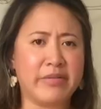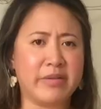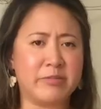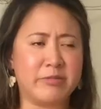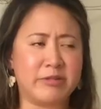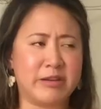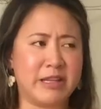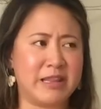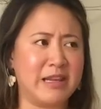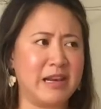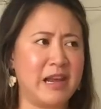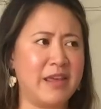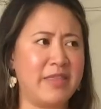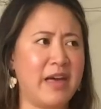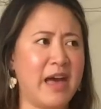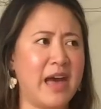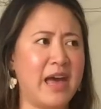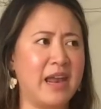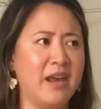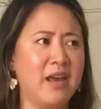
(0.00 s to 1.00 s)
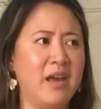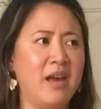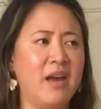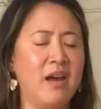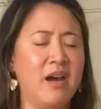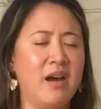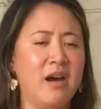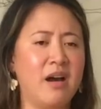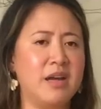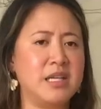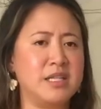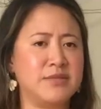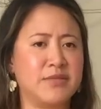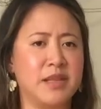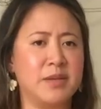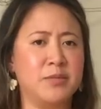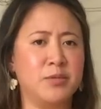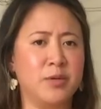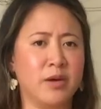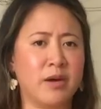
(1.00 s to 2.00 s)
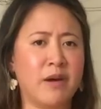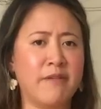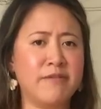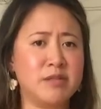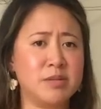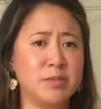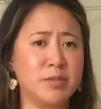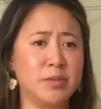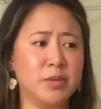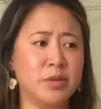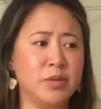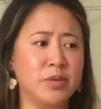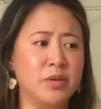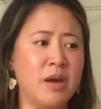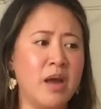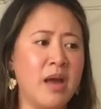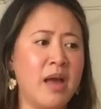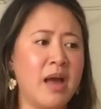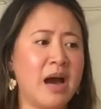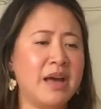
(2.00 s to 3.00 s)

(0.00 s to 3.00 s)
them or anything like that. I just find them more uncomfortable.